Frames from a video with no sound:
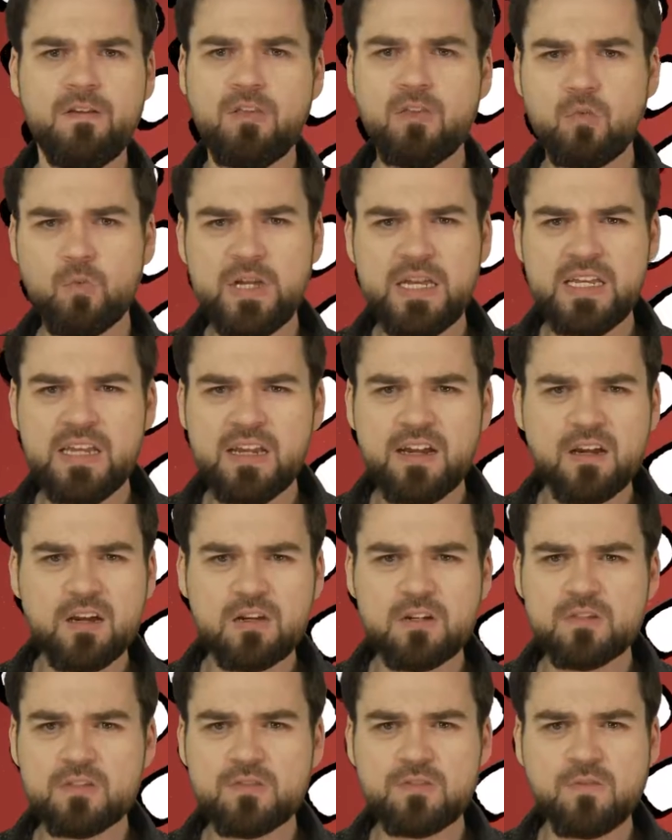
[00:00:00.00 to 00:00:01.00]
3
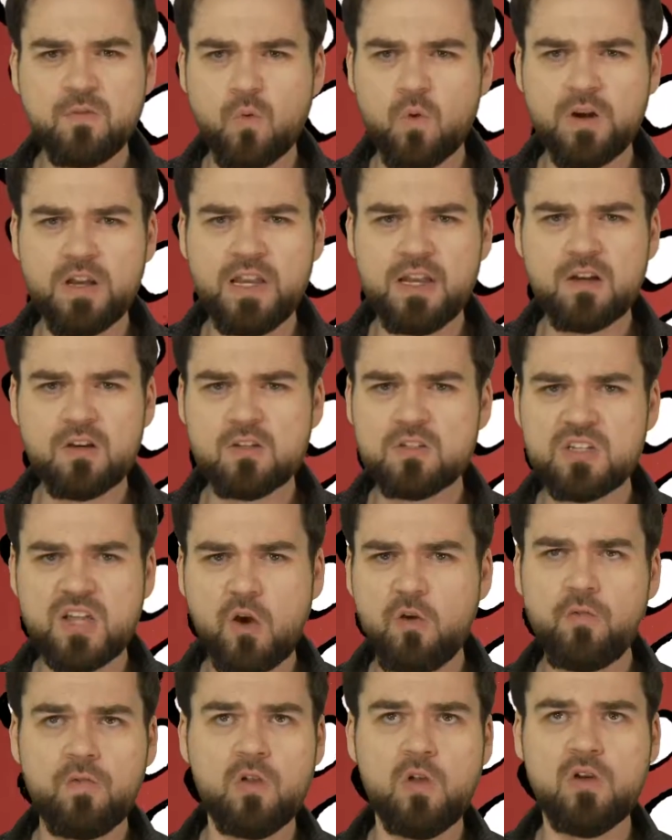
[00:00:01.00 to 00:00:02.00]
years, 4 years,
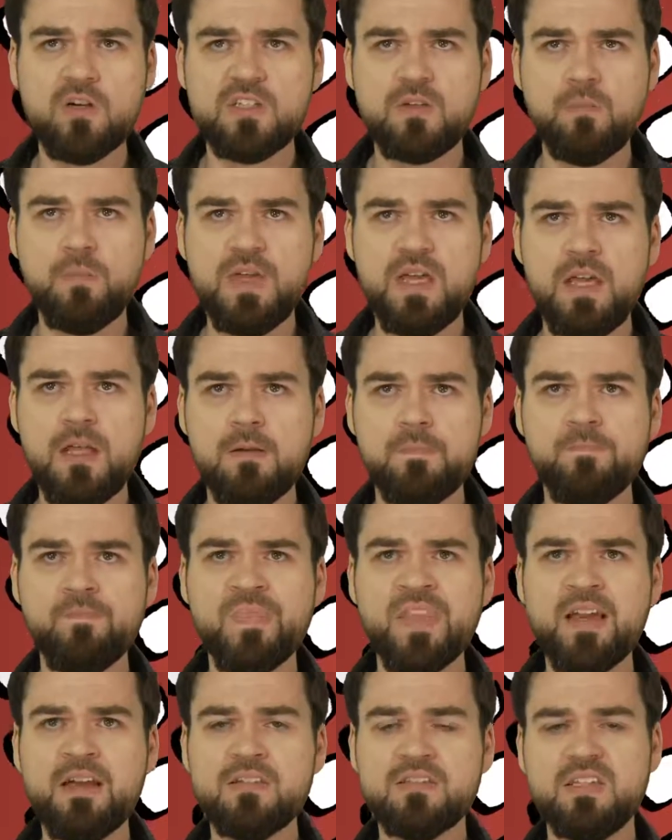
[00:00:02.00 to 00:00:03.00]
however long it's been
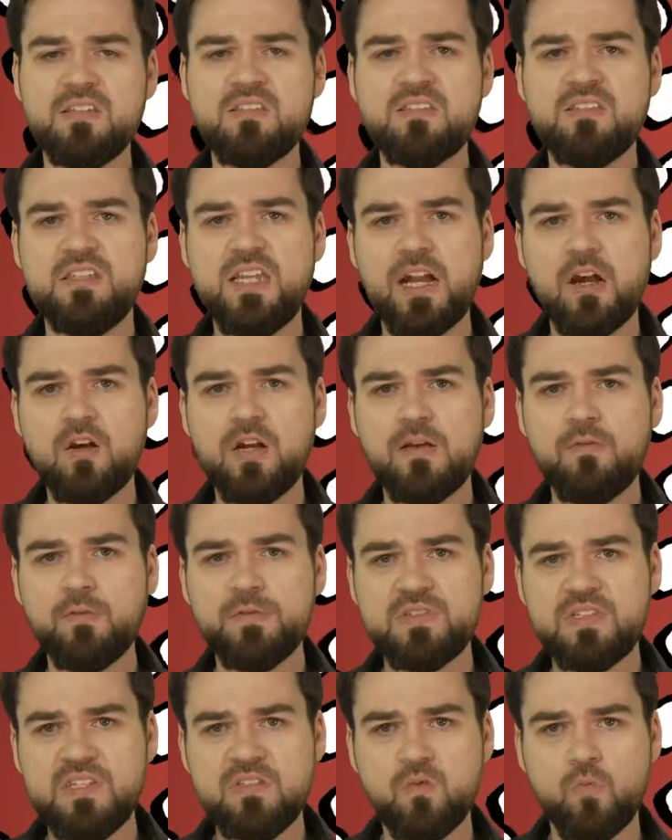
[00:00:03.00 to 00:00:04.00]
since Daredevil
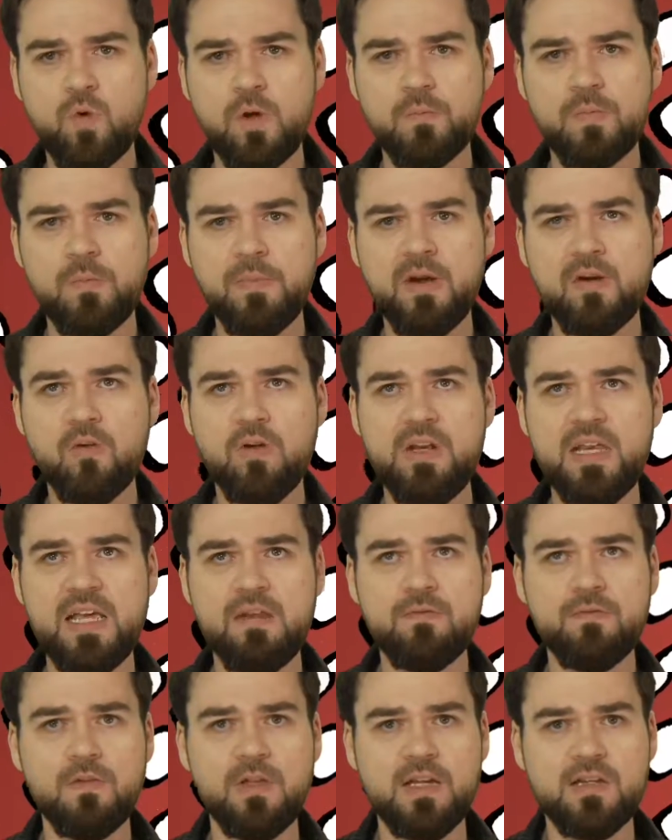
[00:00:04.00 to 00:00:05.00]
Season 1 premiered on
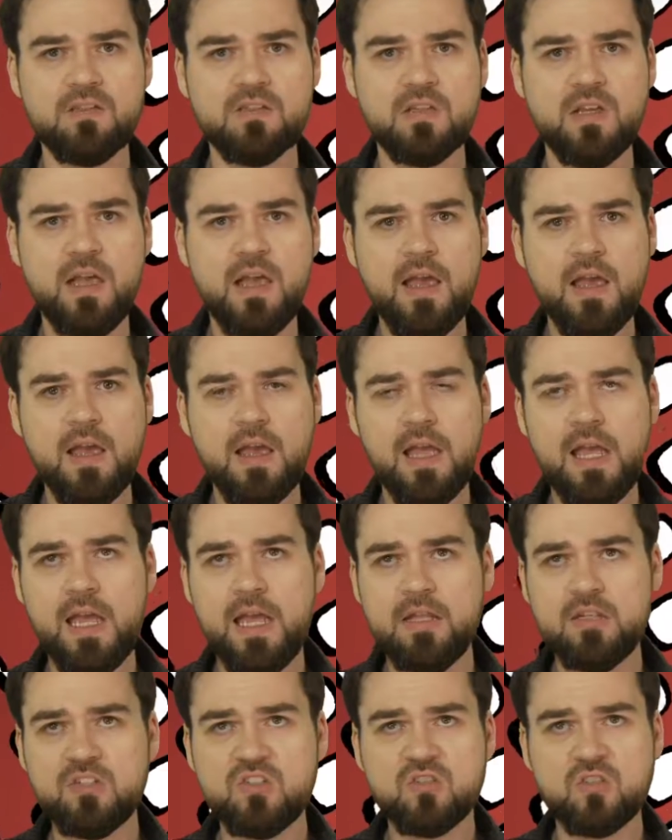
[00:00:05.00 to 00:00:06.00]
Netflix.
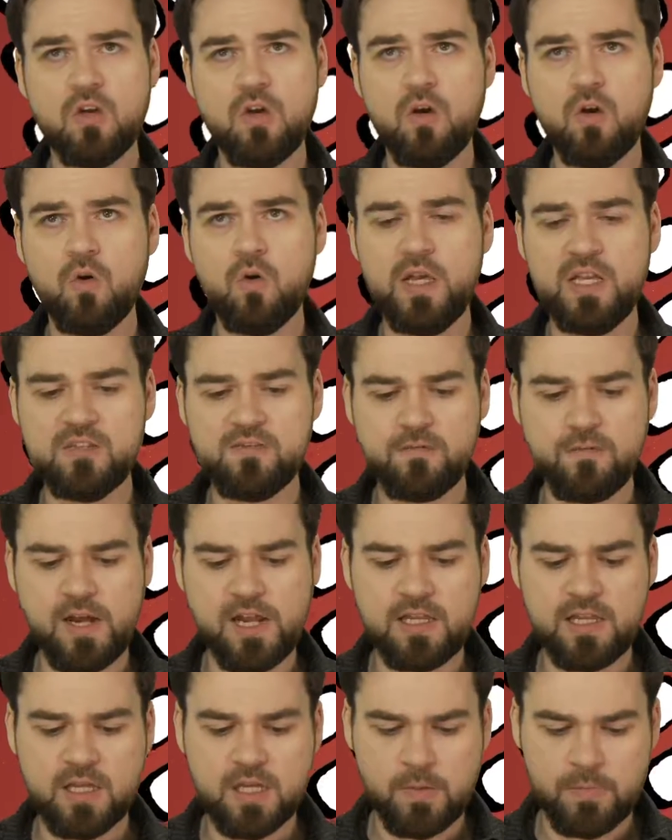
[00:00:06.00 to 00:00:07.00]
And so it's
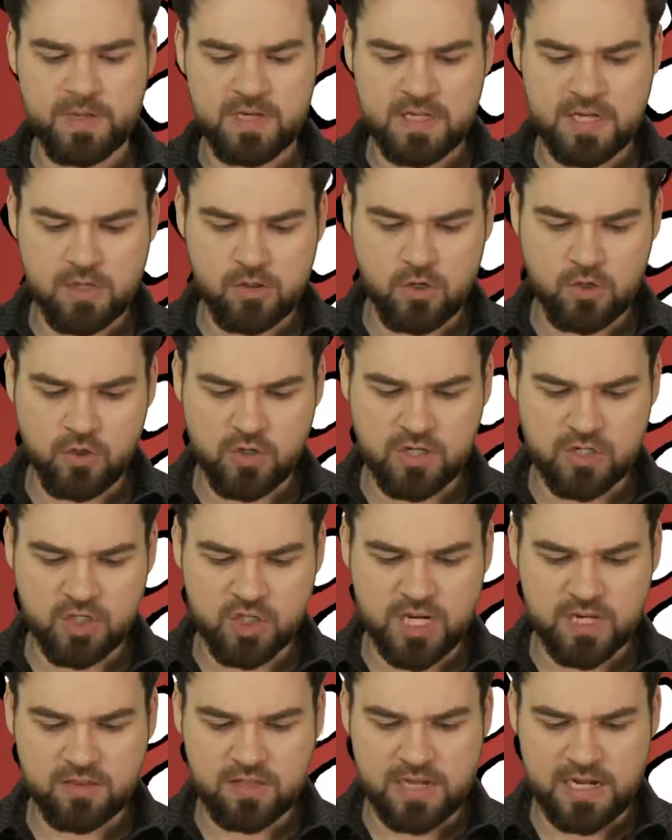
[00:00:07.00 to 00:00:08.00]
finally coming together. You can
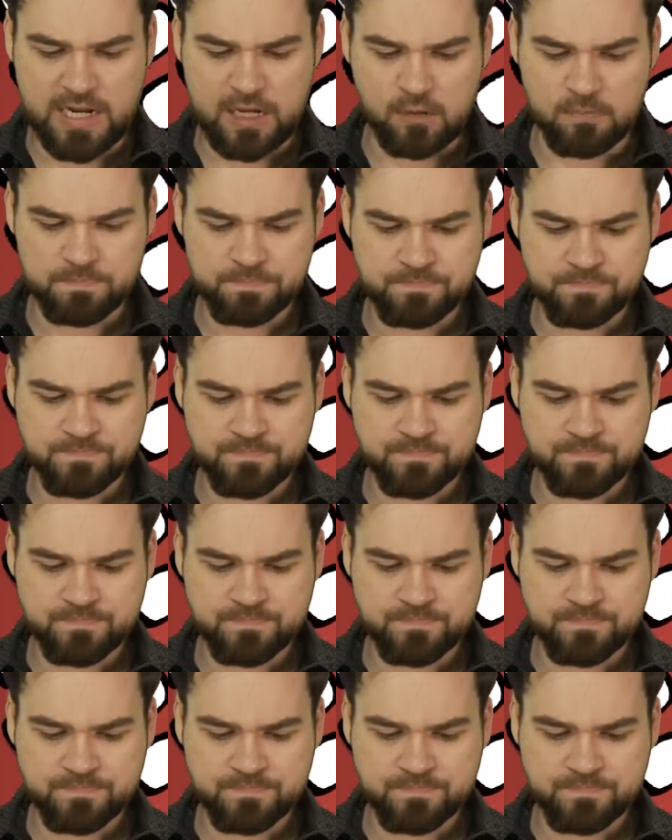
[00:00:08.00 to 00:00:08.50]
check that out.